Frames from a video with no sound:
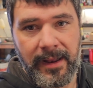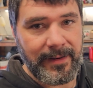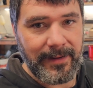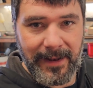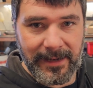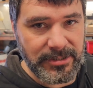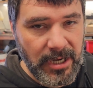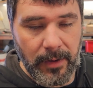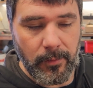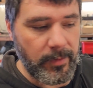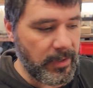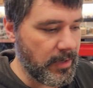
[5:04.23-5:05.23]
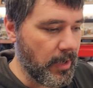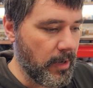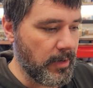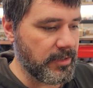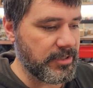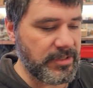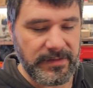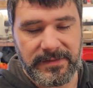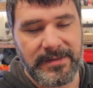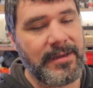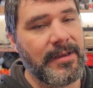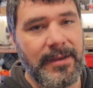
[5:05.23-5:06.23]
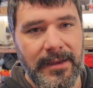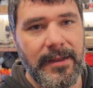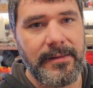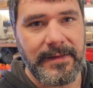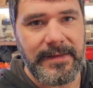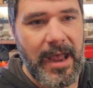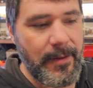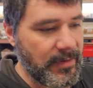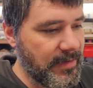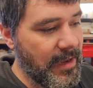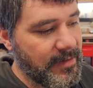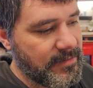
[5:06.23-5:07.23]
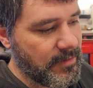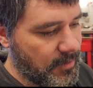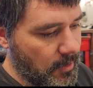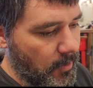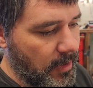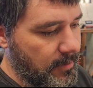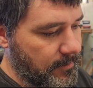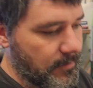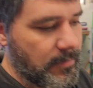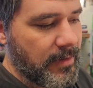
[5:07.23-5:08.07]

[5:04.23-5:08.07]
and then that job will be done. It's just the time it takes to do it.